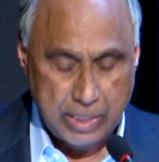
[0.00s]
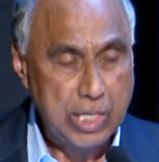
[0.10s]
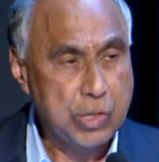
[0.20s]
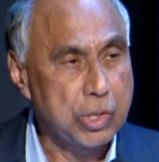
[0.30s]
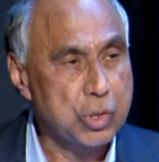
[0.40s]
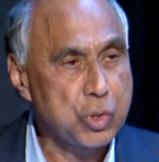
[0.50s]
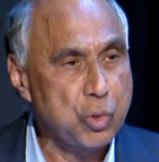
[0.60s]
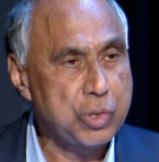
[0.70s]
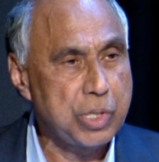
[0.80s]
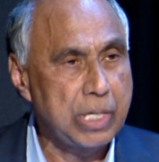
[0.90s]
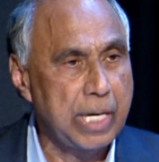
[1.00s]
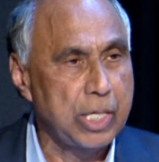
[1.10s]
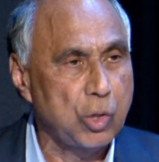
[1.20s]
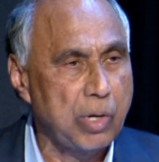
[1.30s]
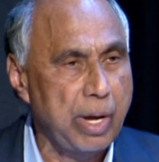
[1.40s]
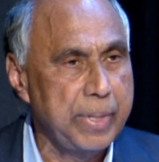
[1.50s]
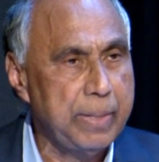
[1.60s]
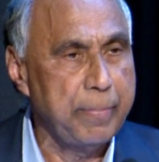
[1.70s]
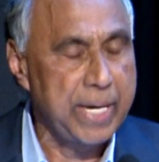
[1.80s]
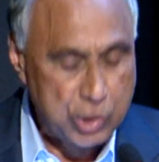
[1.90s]
into the social and
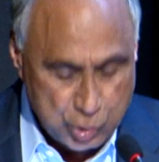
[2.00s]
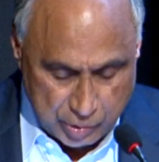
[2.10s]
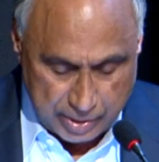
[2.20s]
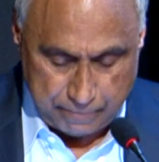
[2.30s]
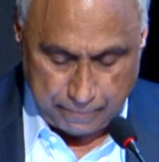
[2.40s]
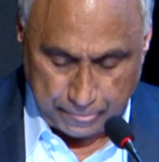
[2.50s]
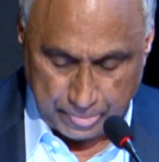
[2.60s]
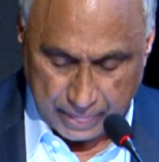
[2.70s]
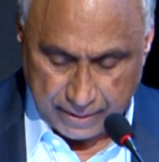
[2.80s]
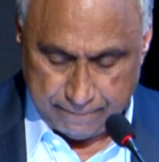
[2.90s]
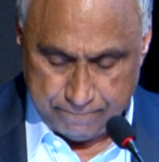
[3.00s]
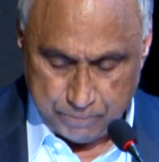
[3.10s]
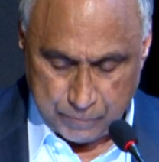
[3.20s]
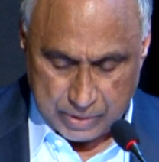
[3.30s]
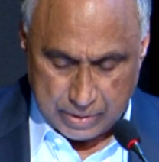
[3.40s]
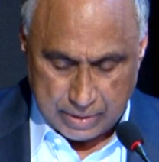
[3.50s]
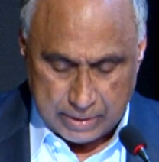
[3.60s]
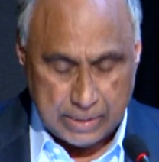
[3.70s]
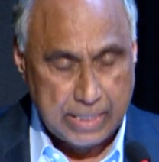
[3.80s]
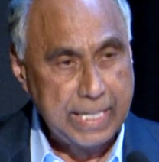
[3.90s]
economic mainstream.
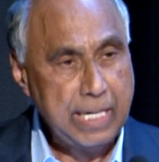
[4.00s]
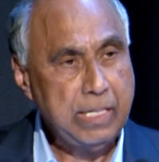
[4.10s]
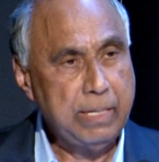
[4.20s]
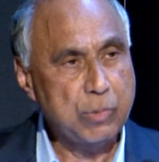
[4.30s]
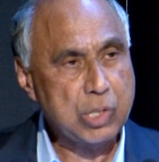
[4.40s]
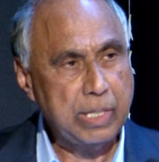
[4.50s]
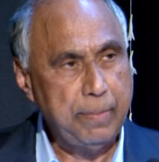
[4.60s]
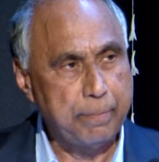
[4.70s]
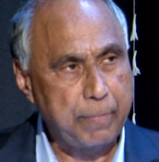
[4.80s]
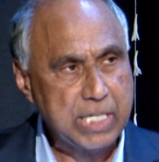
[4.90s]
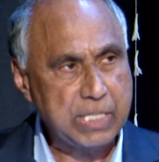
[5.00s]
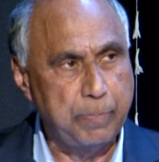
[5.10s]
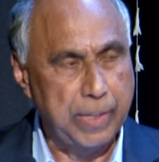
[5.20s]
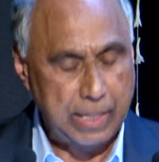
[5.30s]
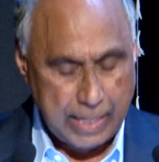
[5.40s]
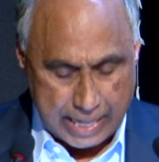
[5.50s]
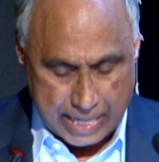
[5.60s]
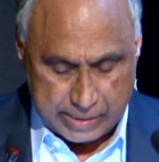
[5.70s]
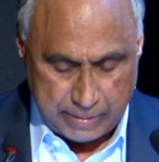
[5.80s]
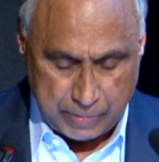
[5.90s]
The Indian Muslim must be
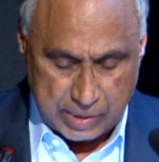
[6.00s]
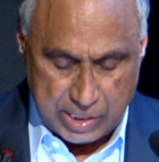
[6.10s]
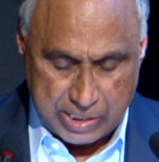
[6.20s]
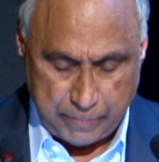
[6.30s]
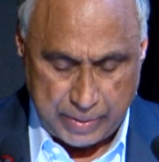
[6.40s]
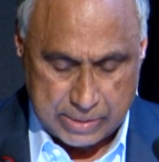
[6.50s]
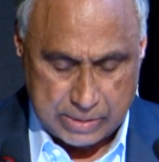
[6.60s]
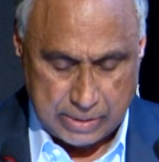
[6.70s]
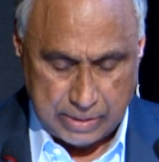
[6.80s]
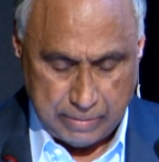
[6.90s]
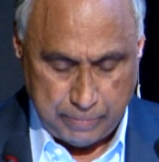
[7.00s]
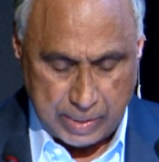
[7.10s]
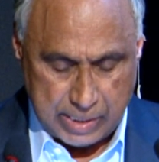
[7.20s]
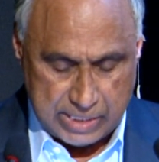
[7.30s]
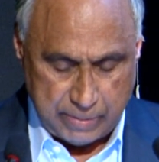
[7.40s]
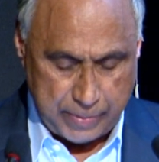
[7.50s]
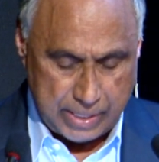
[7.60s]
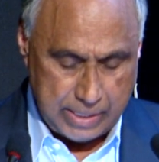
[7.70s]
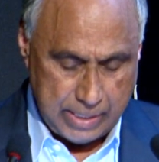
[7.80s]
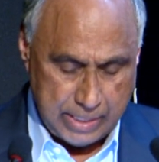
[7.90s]
active participant
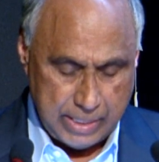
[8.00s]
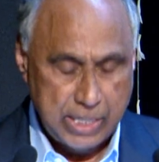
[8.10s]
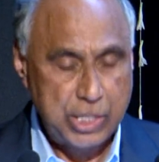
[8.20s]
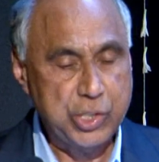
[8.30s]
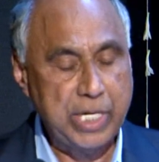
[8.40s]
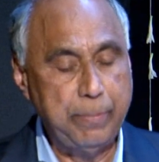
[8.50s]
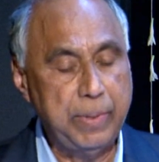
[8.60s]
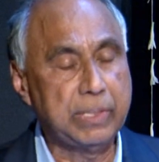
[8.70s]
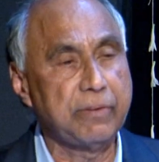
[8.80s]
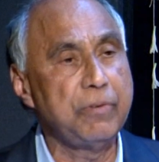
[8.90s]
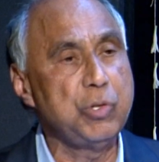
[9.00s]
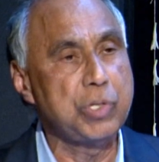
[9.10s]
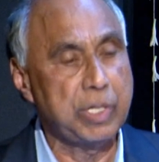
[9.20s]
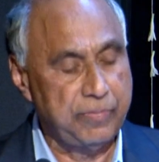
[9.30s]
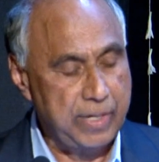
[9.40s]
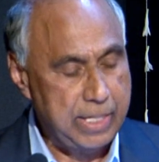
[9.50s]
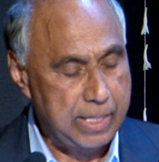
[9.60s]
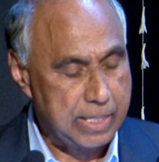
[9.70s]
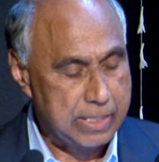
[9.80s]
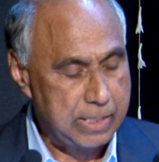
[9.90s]
in shaping the future of
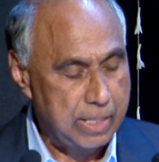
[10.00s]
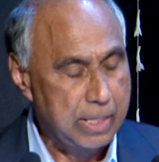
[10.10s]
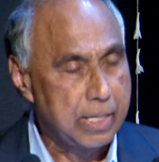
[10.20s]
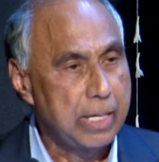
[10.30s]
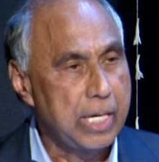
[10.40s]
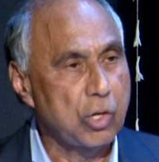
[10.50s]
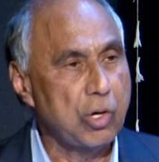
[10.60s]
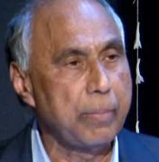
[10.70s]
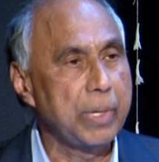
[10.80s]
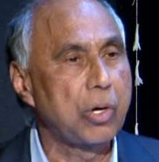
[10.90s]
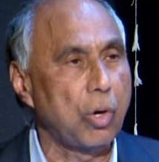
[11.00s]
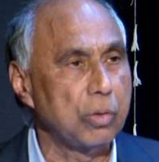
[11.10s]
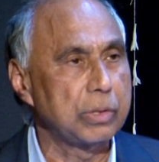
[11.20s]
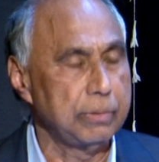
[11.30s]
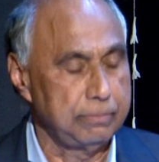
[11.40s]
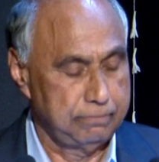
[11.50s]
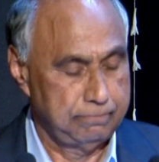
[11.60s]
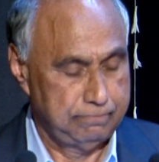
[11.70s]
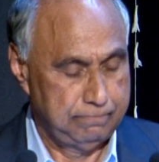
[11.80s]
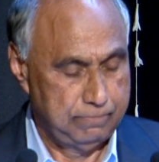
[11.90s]
India's economic growth.
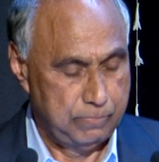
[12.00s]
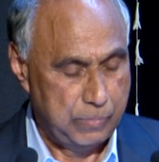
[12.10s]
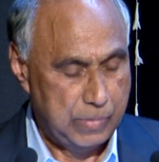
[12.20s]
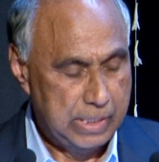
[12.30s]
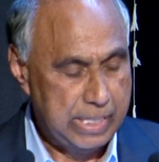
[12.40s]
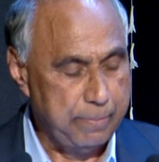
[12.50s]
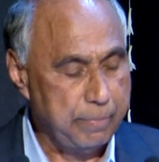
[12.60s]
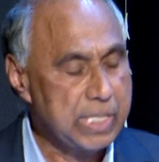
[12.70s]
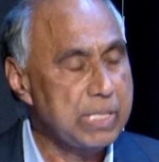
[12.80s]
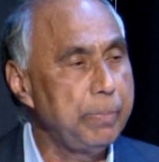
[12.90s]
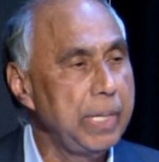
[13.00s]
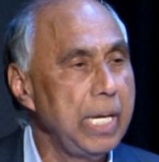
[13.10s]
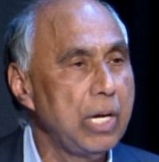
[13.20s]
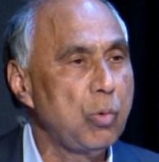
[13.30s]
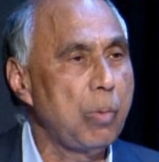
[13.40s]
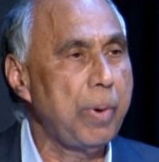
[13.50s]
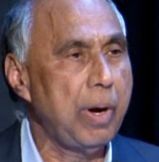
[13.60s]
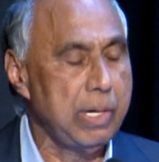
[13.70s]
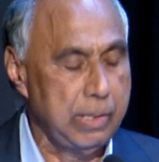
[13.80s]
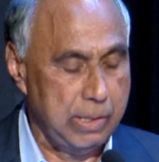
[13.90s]
They must be equal
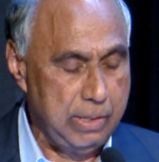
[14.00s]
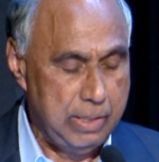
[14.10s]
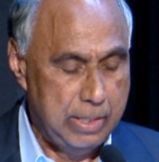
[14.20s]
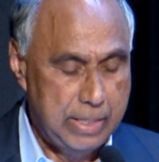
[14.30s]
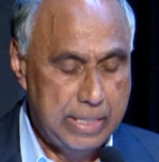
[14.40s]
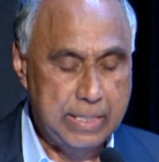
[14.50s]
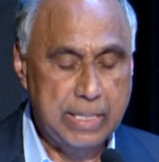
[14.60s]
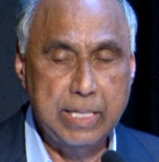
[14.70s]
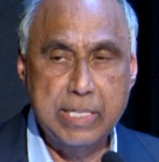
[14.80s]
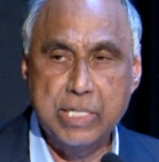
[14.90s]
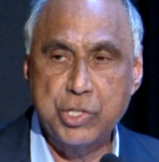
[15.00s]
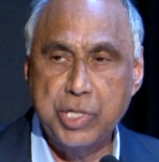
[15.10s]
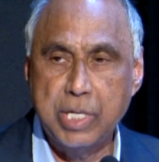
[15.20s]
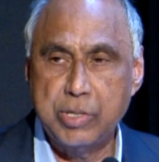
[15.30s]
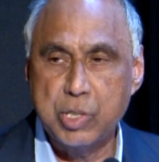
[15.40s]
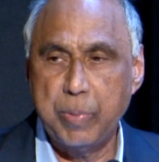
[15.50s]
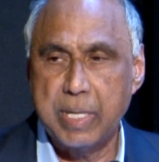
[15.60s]
partner in India's shared